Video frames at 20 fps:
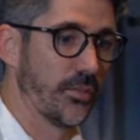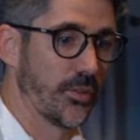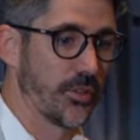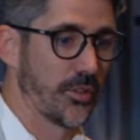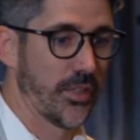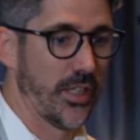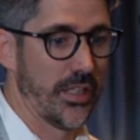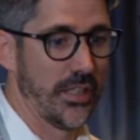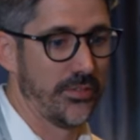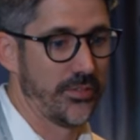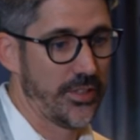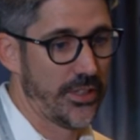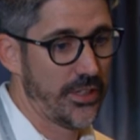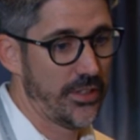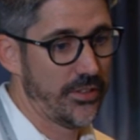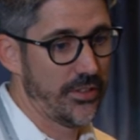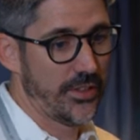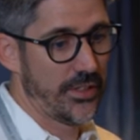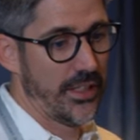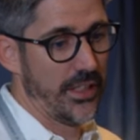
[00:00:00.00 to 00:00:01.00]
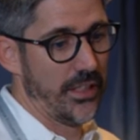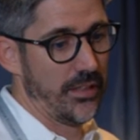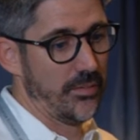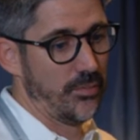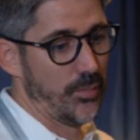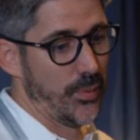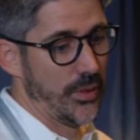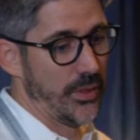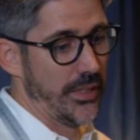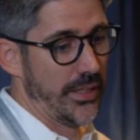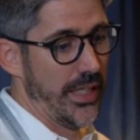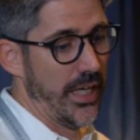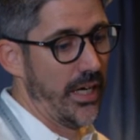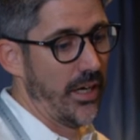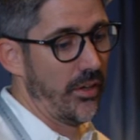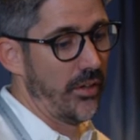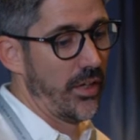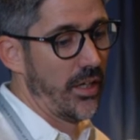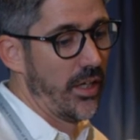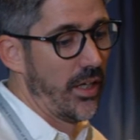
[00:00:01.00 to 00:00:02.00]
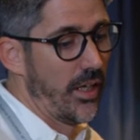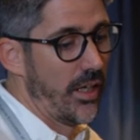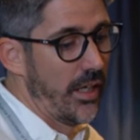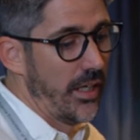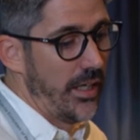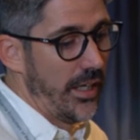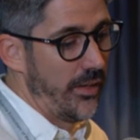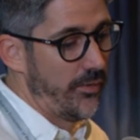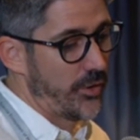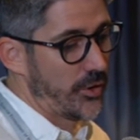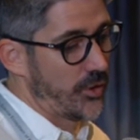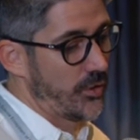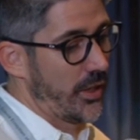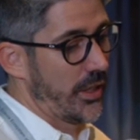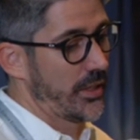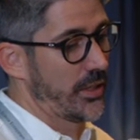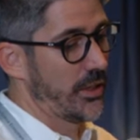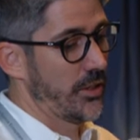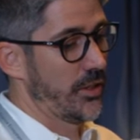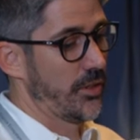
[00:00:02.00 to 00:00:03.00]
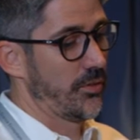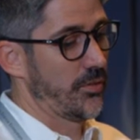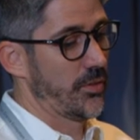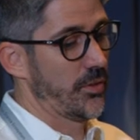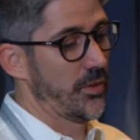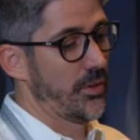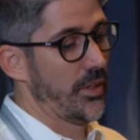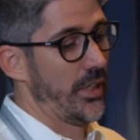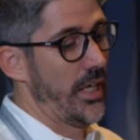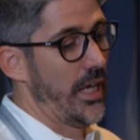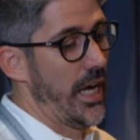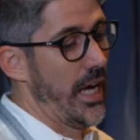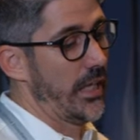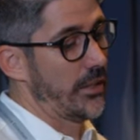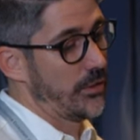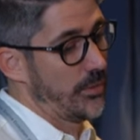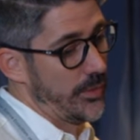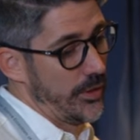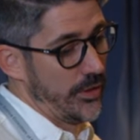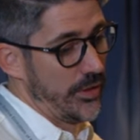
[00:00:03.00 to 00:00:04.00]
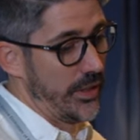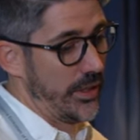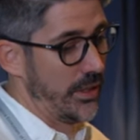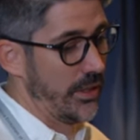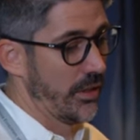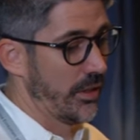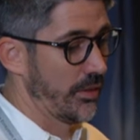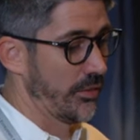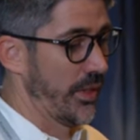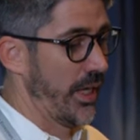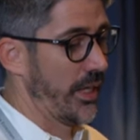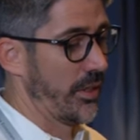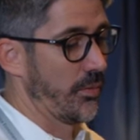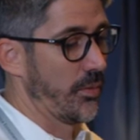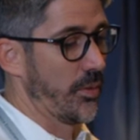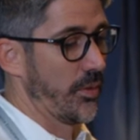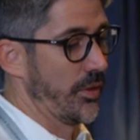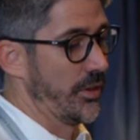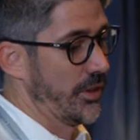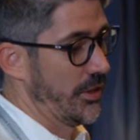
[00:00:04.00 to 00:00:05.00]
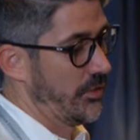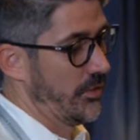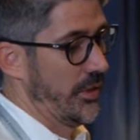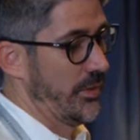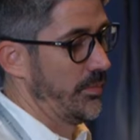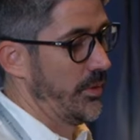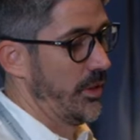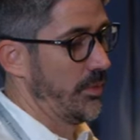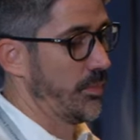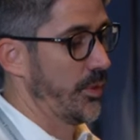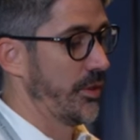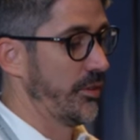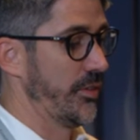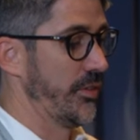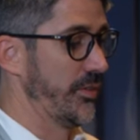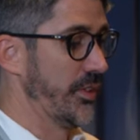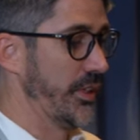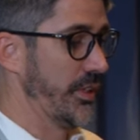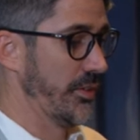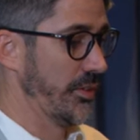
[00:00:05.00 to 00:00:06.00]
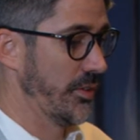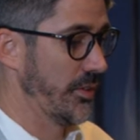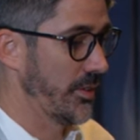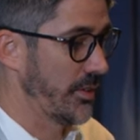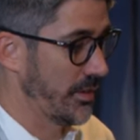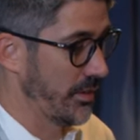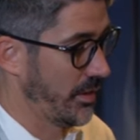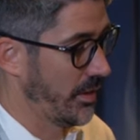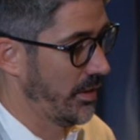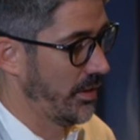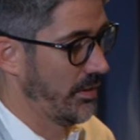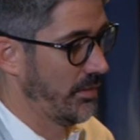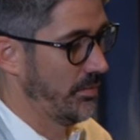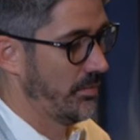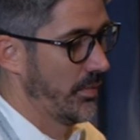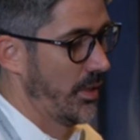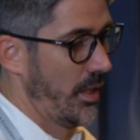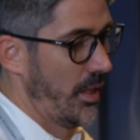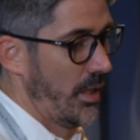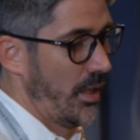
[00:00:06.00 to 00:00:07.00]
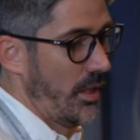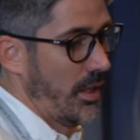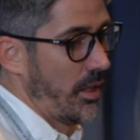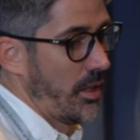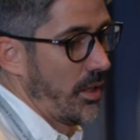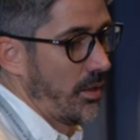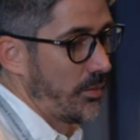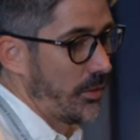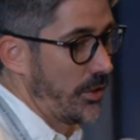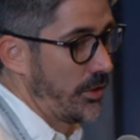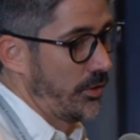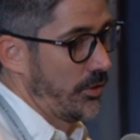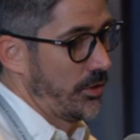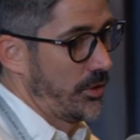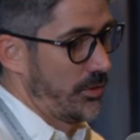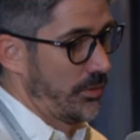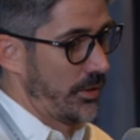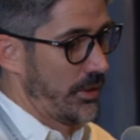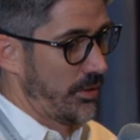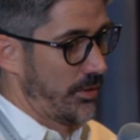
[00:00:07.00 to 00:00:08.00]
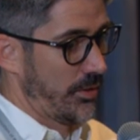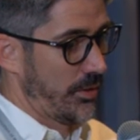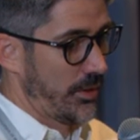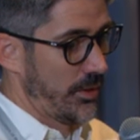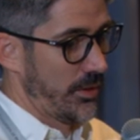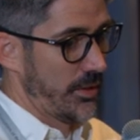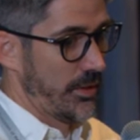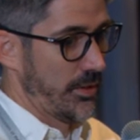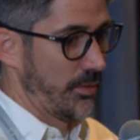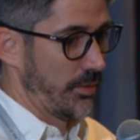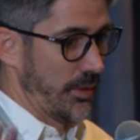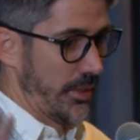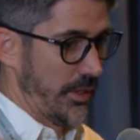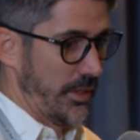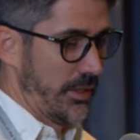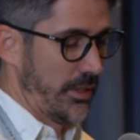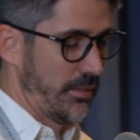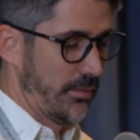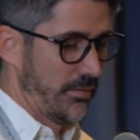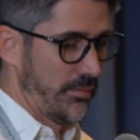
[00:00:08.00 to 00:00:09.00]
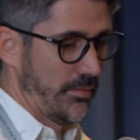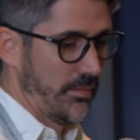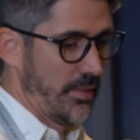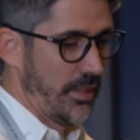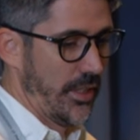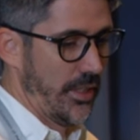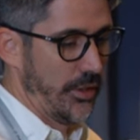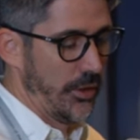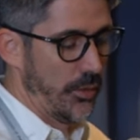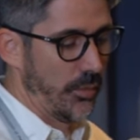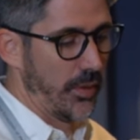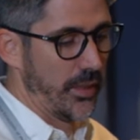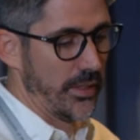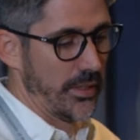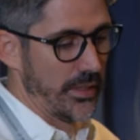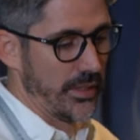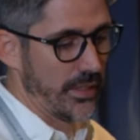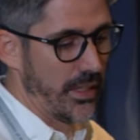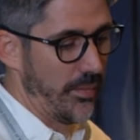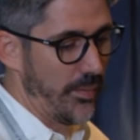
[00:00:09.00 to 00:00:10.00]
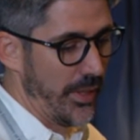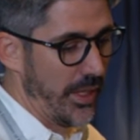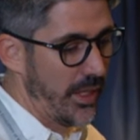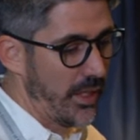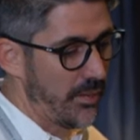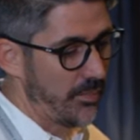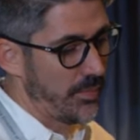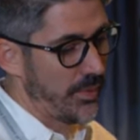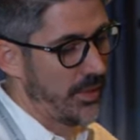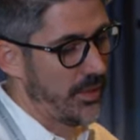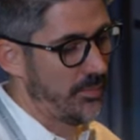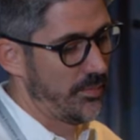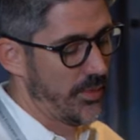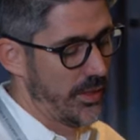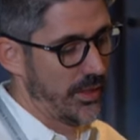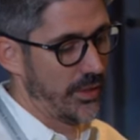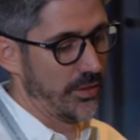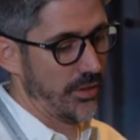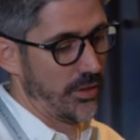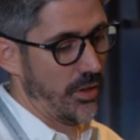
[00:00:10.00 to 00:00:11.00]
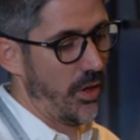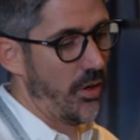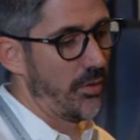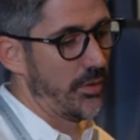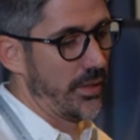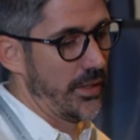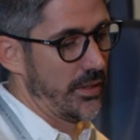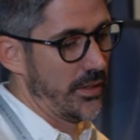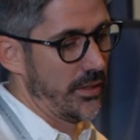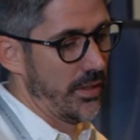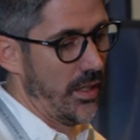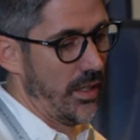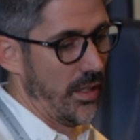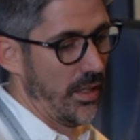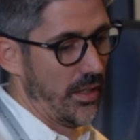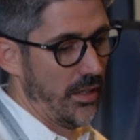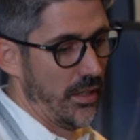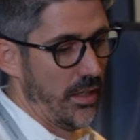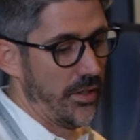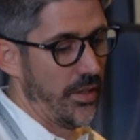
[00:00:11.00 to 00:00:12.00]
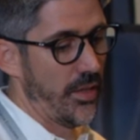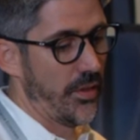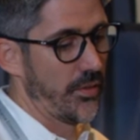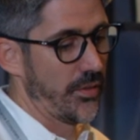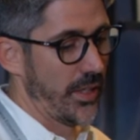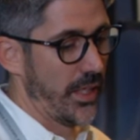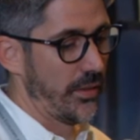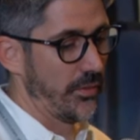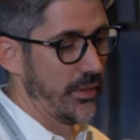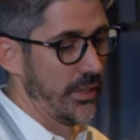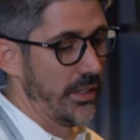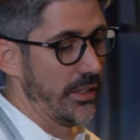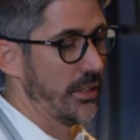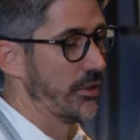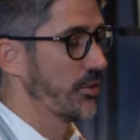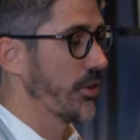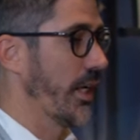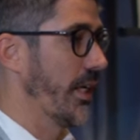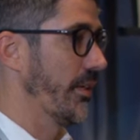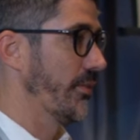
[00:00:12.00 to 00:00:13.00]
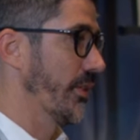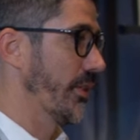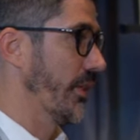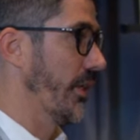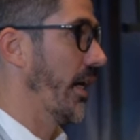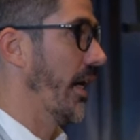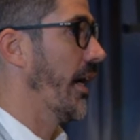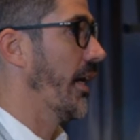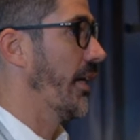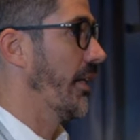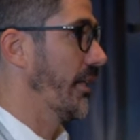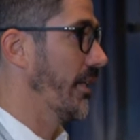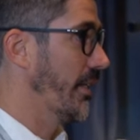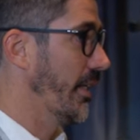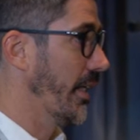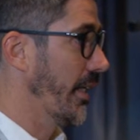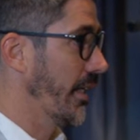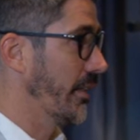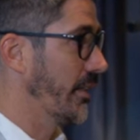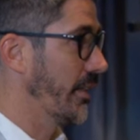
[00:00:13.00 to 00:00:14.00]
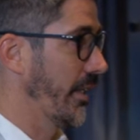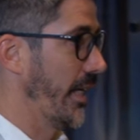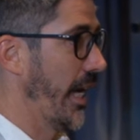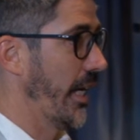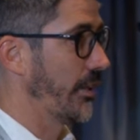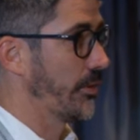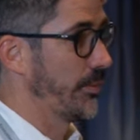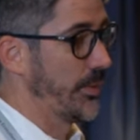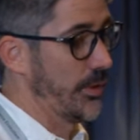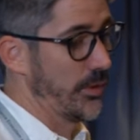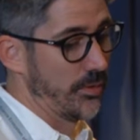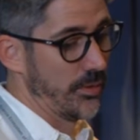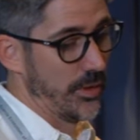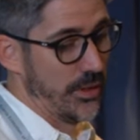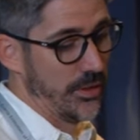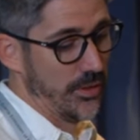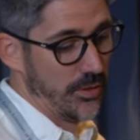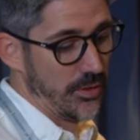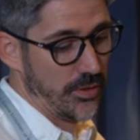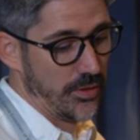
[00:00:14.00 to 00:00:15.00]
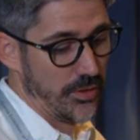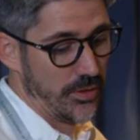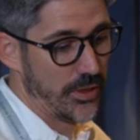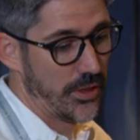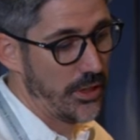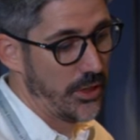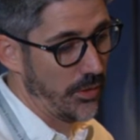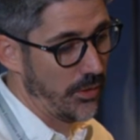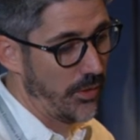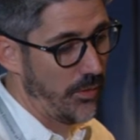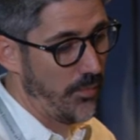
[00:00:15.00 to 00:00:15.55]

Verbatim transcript: we're trying to facilitate building out infrastructure for attributing grant awards, equipment, peer reviews, um, researcher resources, which is a new one that's coming up. But there's always uh, another thing we need to try to figure out how to connect and attribute researchers to.